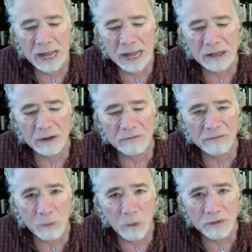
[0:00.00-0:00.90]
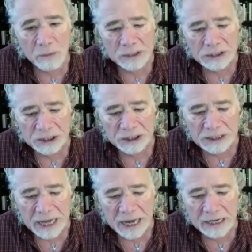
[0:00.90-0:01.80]
And the fourth one, she
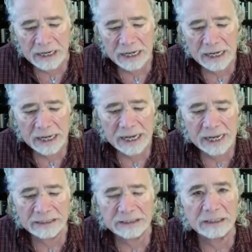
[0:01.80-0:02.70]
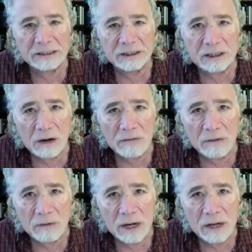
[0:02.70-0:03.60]
said, is
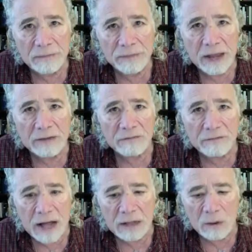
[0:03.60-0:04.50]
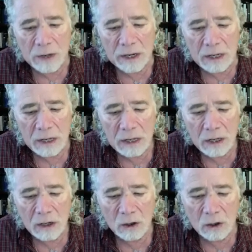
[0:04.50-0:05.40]
discovering and following
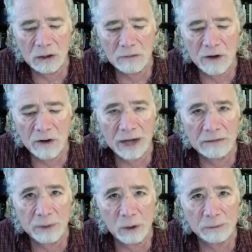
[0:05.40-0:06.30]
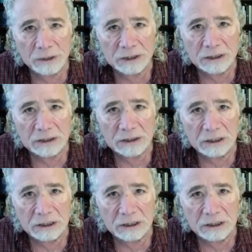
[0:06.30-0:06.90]
your divine purpose.